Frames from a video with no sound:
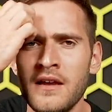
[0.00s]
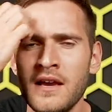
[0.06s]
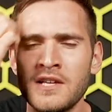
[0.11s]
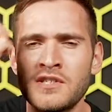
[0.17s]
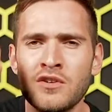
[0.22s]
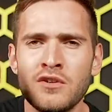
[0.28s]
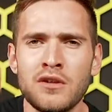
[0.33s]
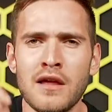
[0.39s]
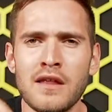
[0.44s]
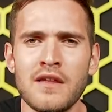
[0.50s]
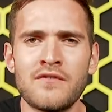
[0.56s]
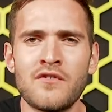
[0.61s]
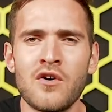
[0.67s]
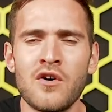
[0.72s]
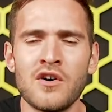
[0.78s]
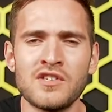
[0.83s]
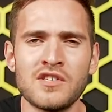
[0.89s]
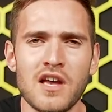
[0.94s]
It's not like they've
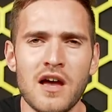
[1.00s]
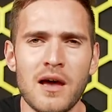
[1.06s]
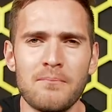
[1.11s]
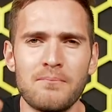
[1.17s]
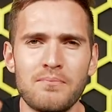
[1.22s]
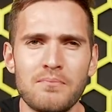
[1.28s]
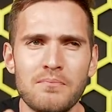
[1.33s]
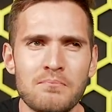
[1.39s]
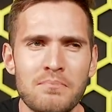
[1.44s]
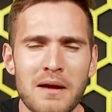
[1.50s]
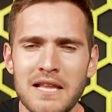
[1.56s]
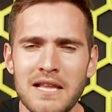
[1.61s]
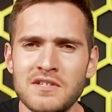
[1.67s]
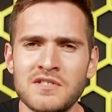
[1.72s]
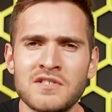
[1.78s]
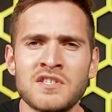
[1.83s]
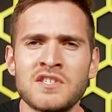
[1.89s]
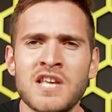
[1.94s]
got to
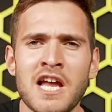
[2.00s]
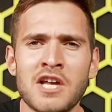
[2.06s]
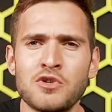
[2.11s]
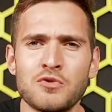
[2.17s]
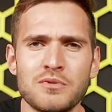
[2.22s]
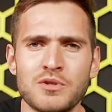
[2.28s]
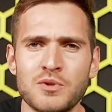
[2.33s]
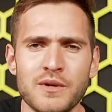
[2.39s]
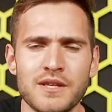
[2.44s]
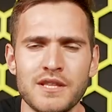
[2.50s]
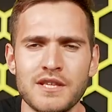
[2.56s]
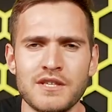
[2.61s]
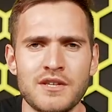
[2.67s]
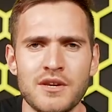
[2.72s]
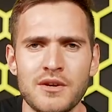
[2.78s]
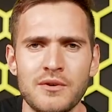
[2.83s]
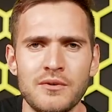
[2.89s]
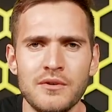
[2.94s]
balance the schedule between the
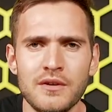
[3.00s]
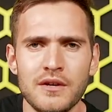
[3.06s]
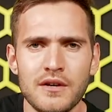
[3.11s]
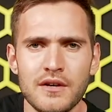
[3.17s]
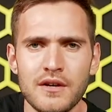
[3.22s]
two.